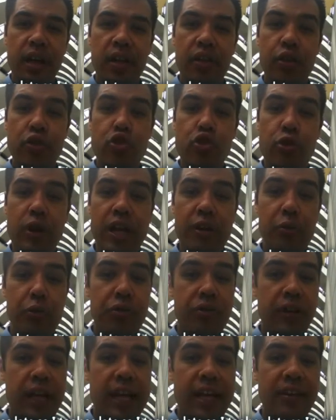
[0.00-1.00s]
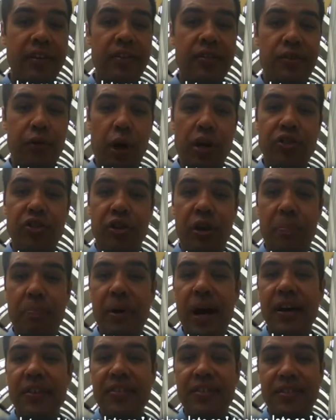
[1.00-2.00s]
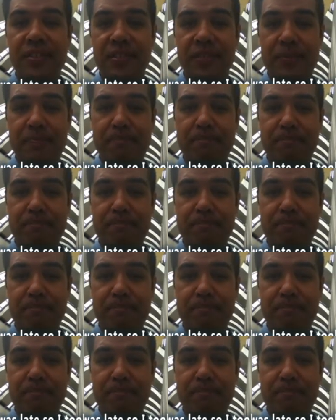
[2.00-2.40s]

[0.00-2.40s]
The train was late, so I took a bus.